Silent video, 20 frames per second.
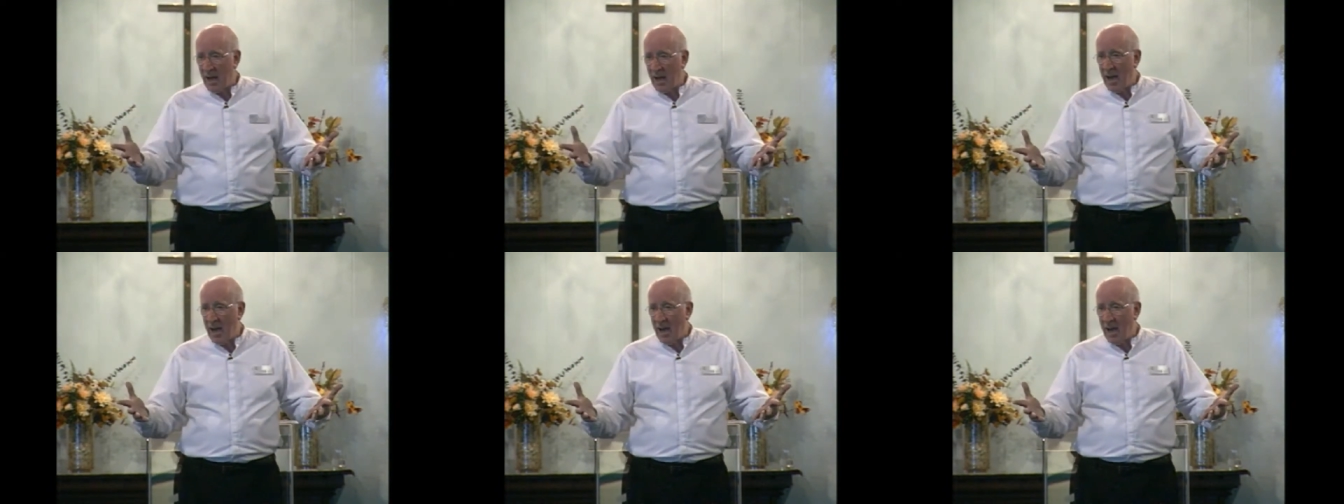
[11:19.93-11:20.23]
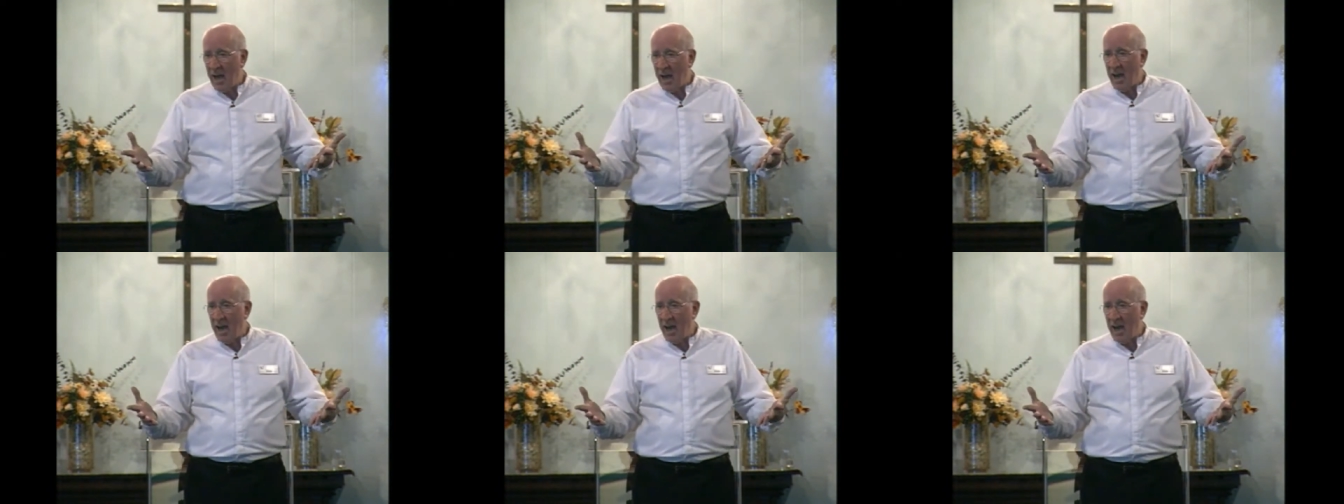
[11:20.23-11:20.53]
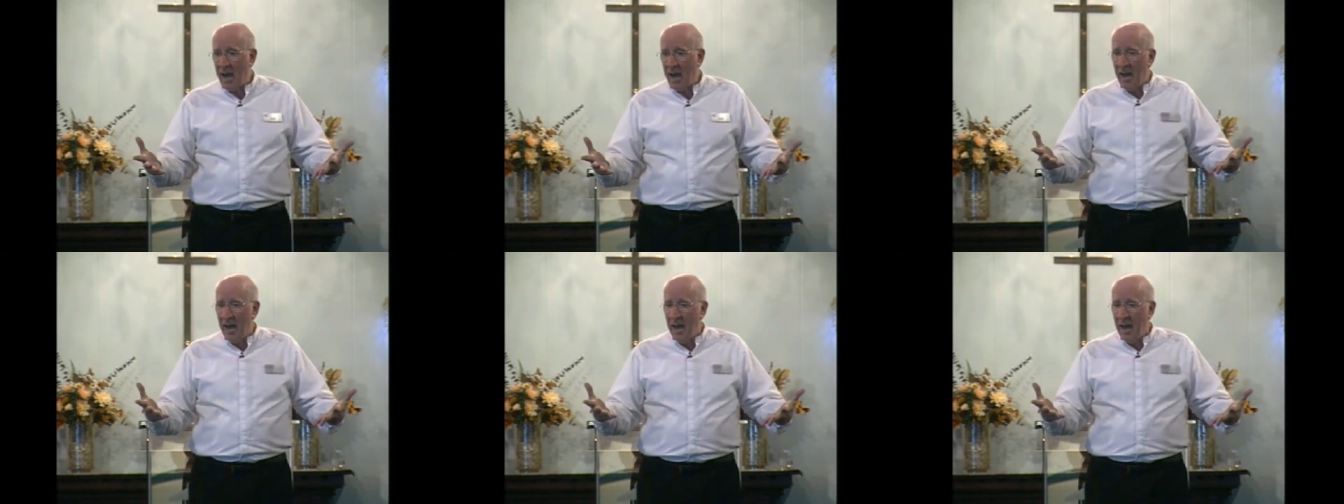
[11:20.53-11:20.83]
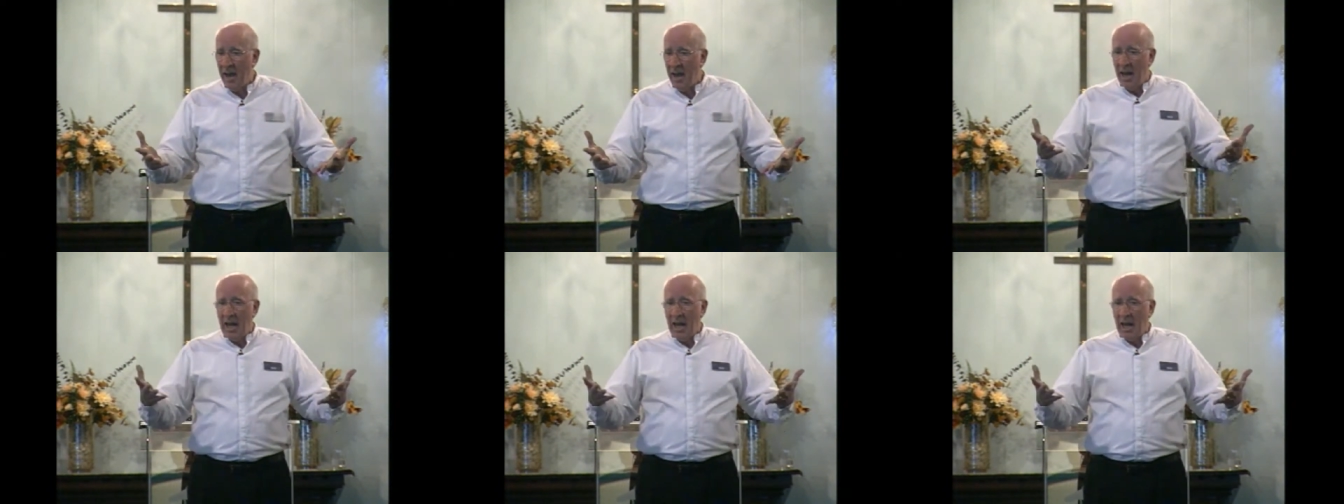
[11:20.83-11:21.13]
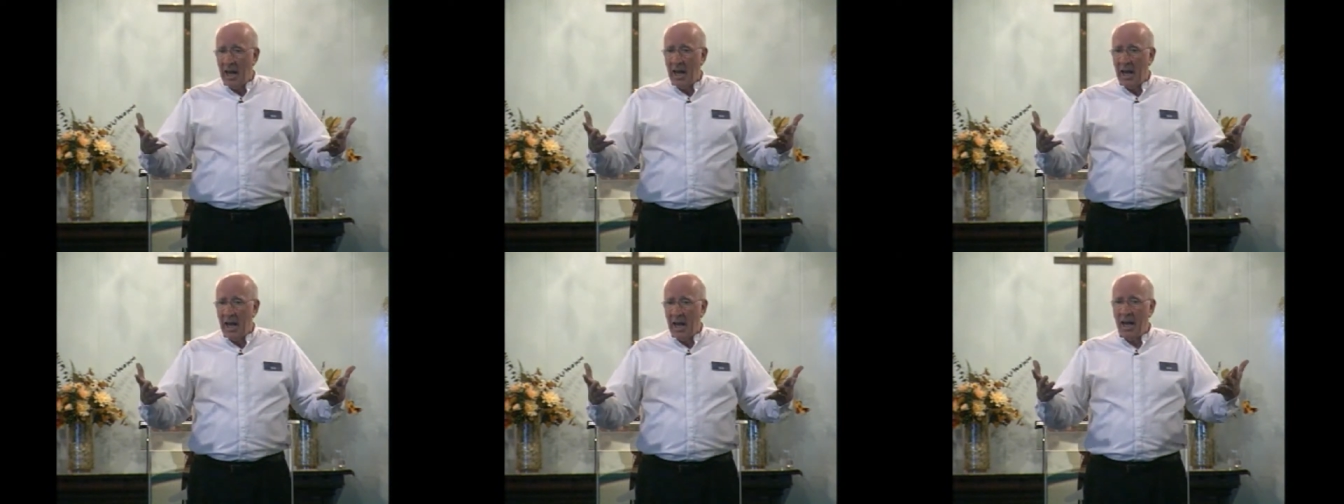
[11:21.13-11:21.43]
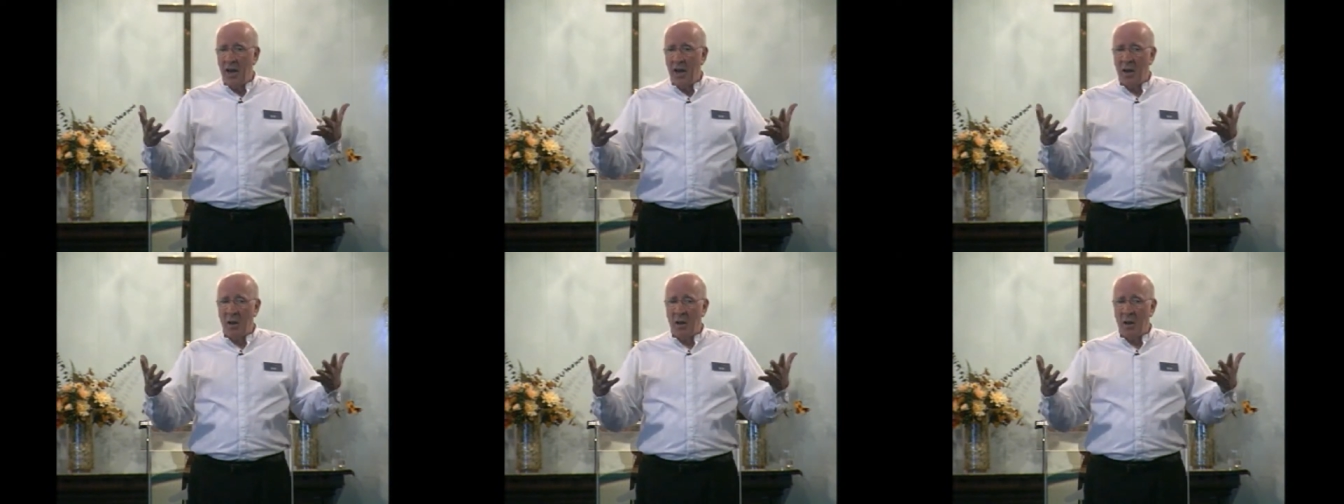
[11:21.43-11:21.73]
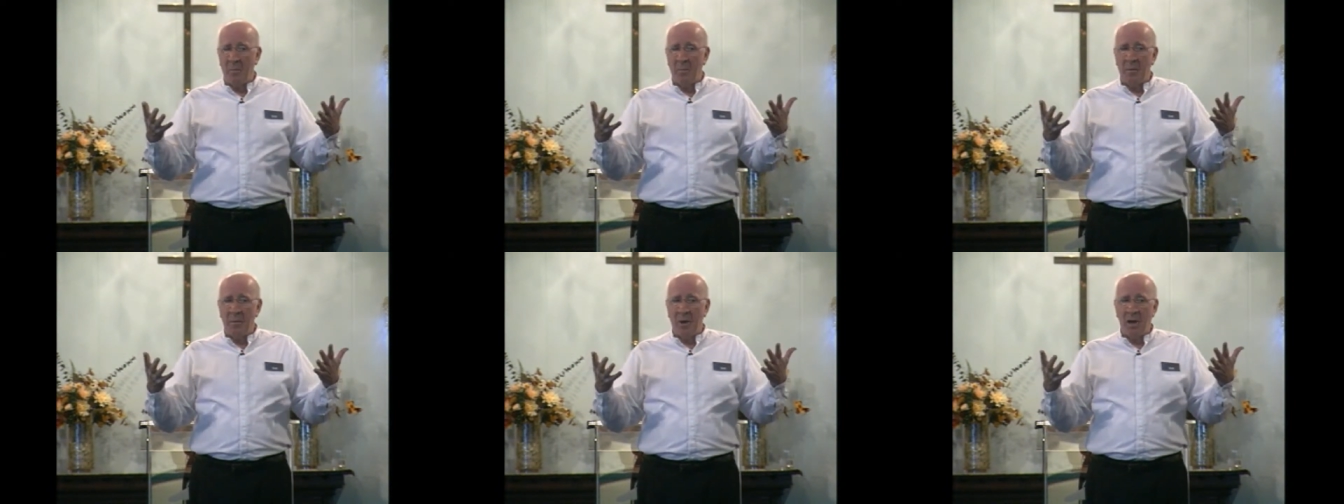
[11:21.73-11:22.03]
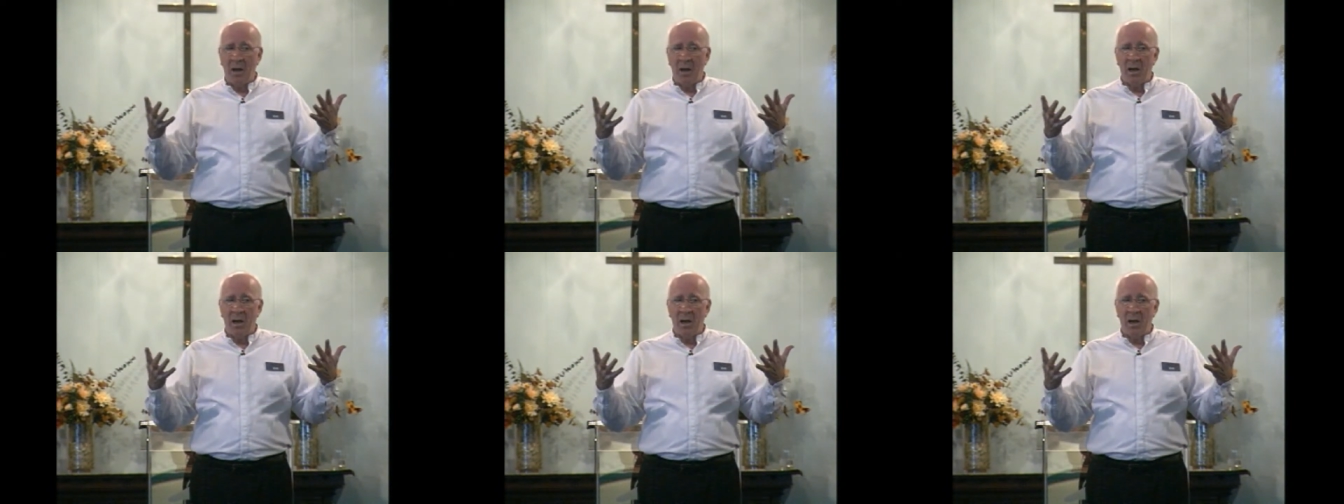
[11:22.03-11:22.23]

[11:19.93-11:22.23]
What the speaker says: I am